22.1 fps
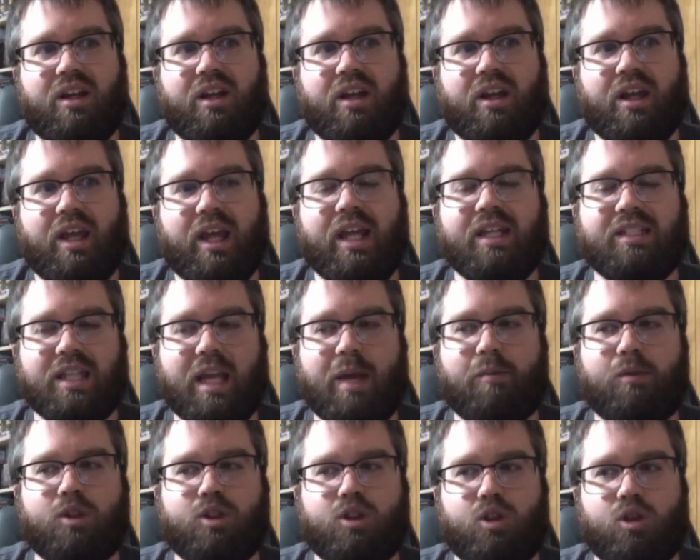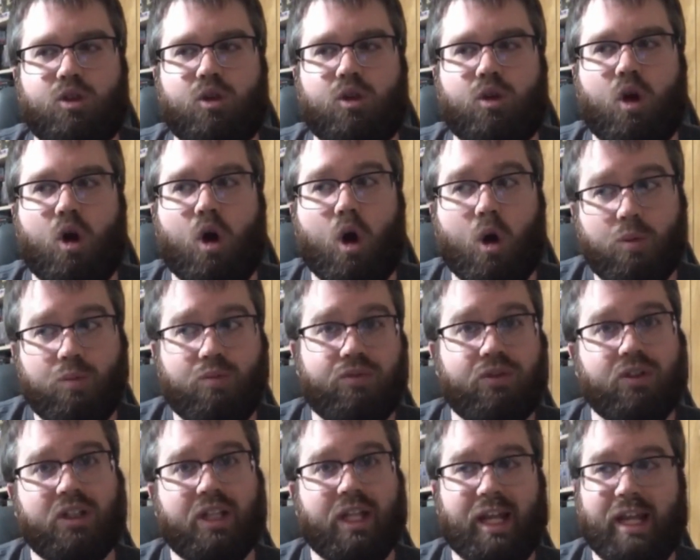he's able to
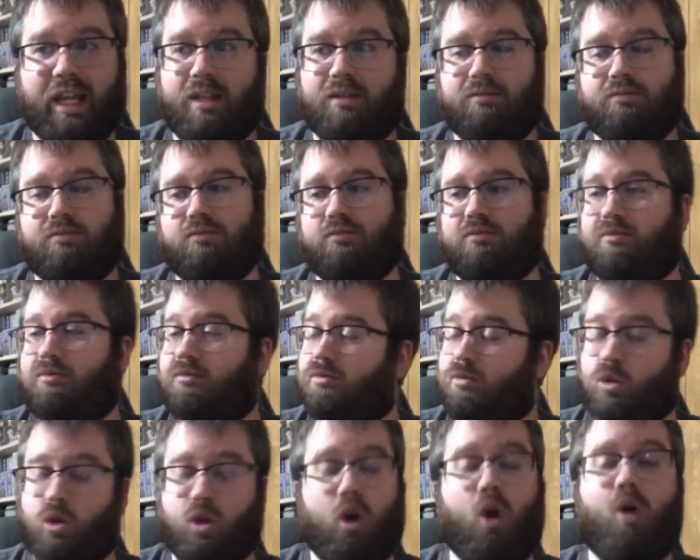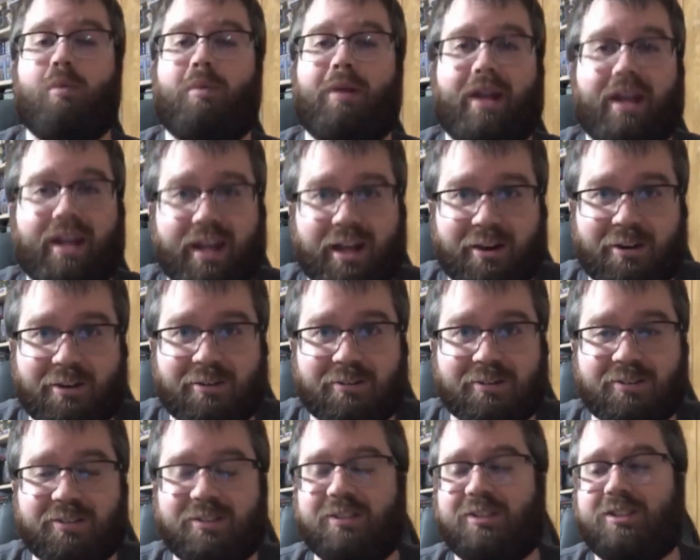hopefully, we're hoping here,
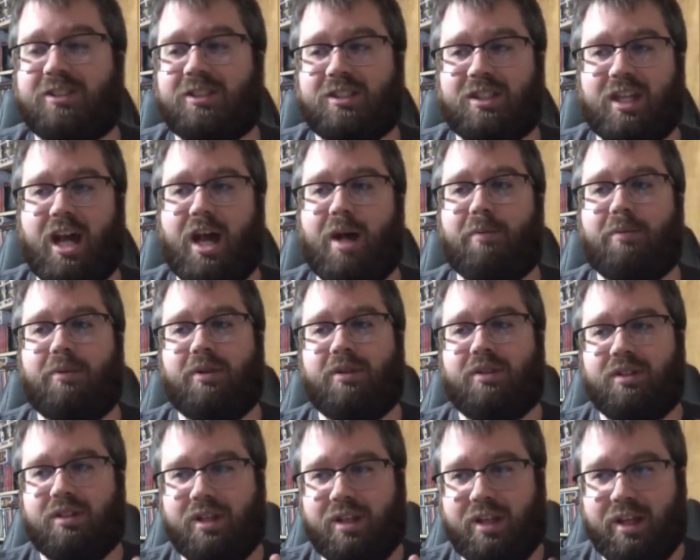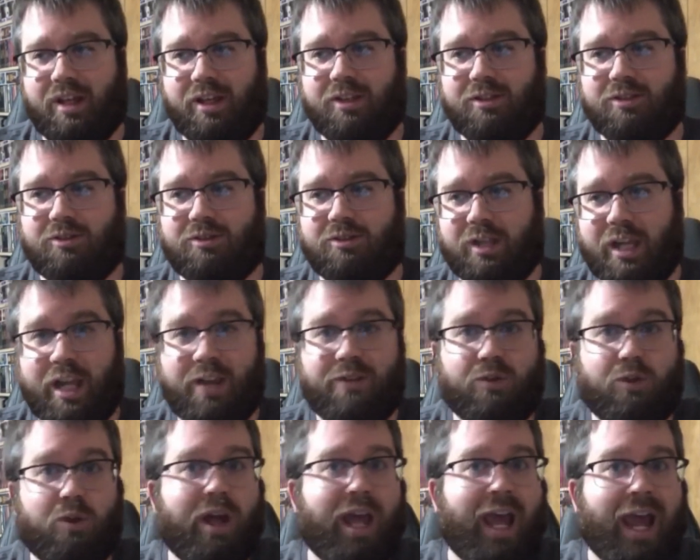stop his
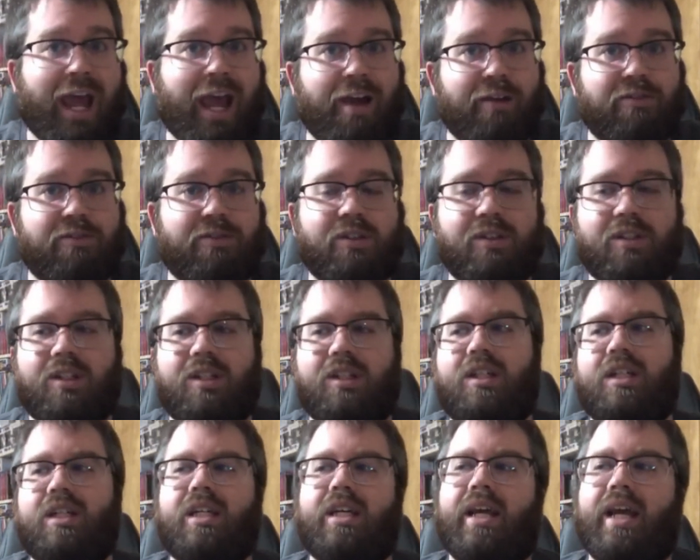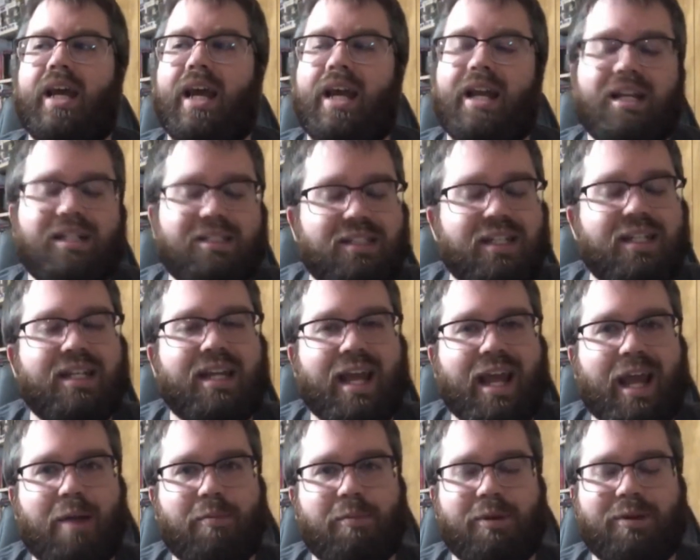evil half. And it didn't
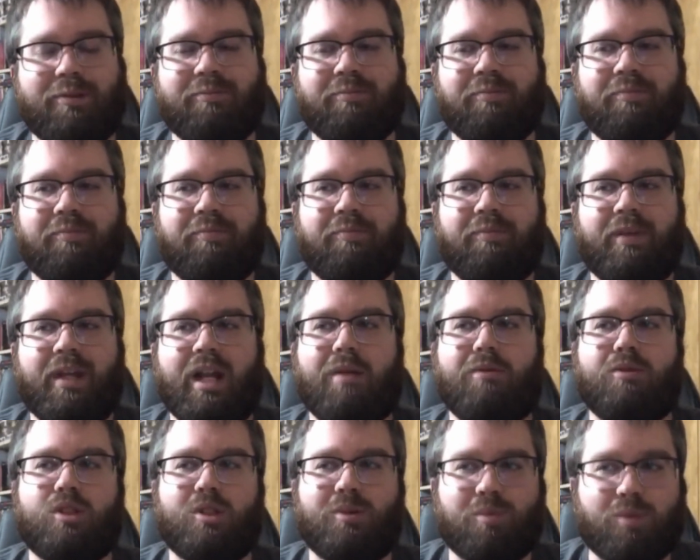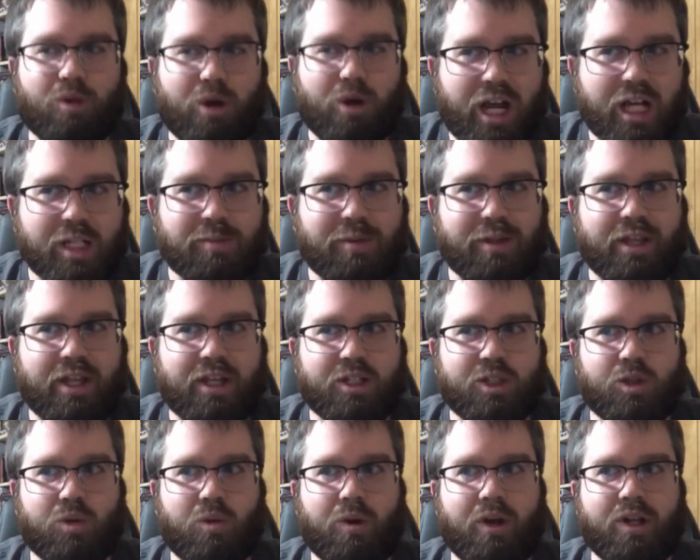happen, and I was surprised by that
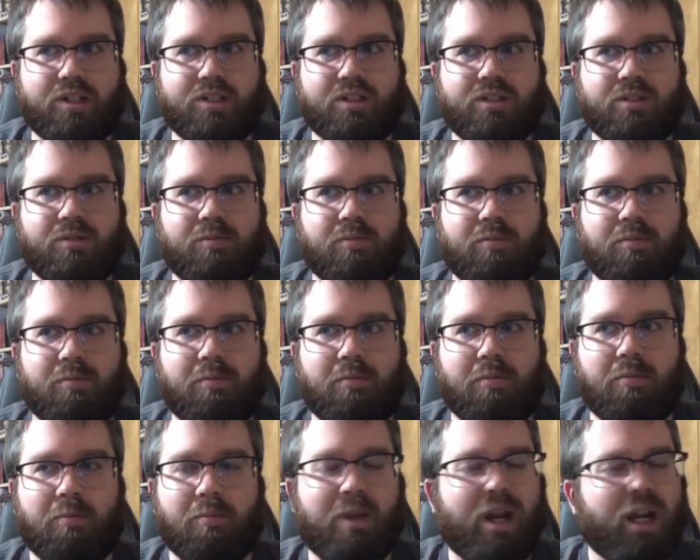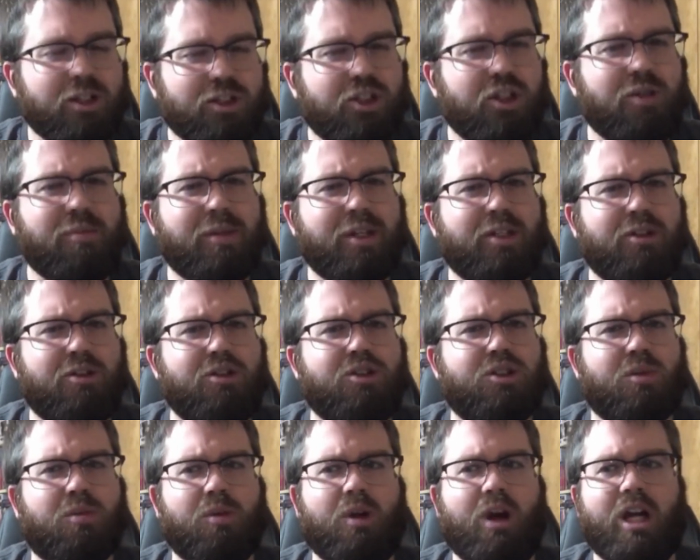choice, but I shouldn't be too
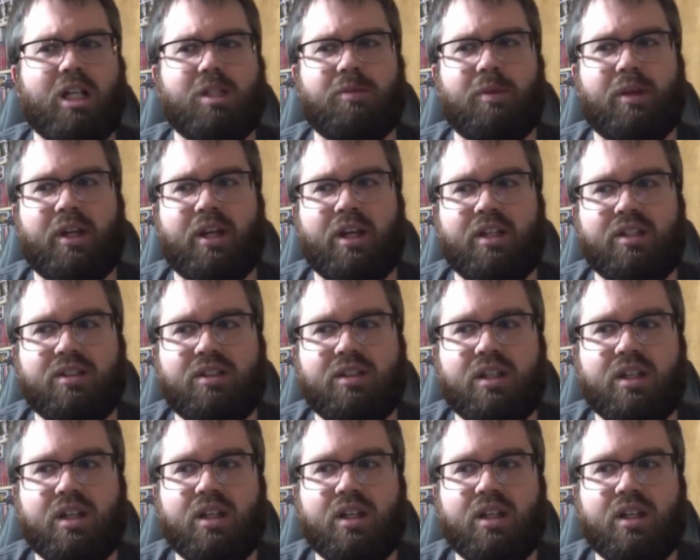surprised, because